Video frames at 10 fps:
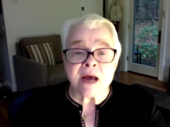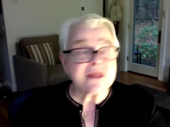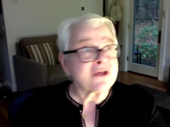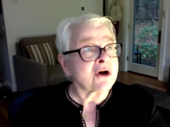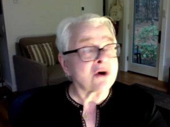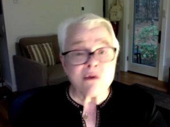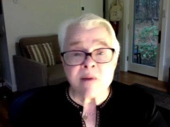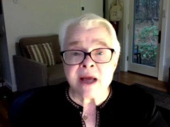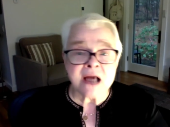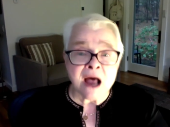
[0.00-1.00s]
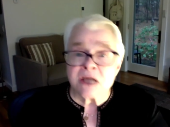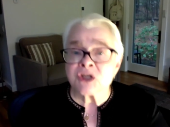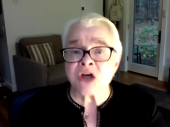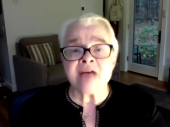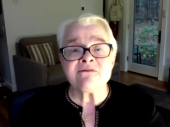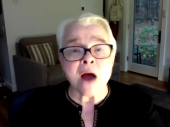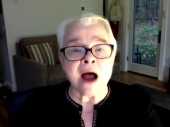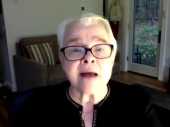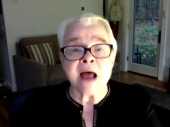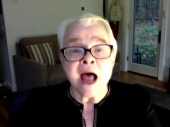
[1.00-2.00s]
I thought, oh my gosh, I've I,
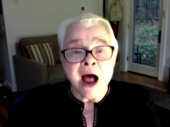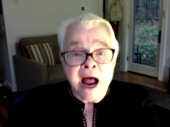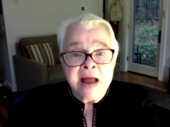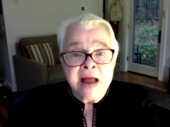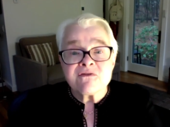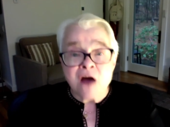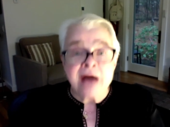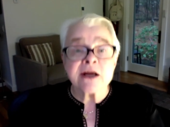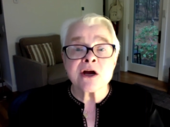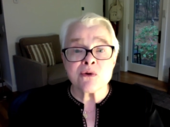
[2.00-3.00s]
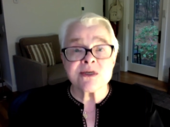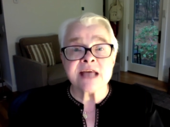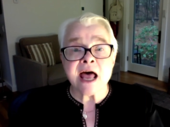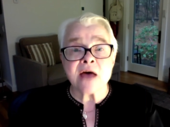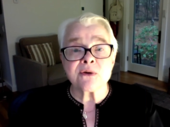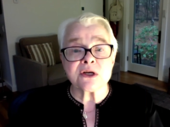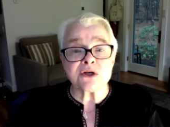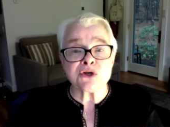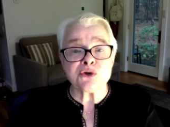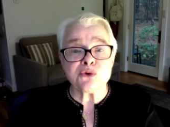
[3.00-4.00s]
have i have got to go down
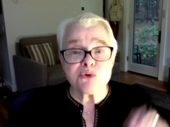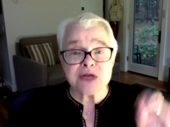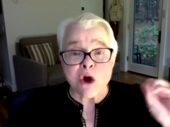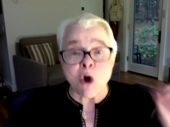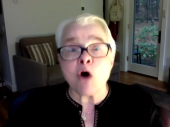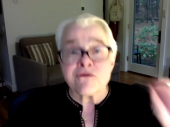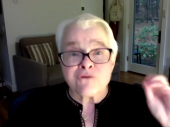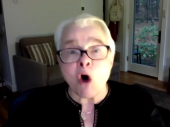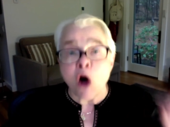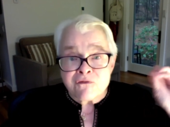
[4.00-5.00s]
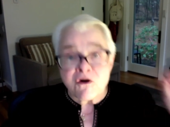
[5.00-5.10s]
to the off, off,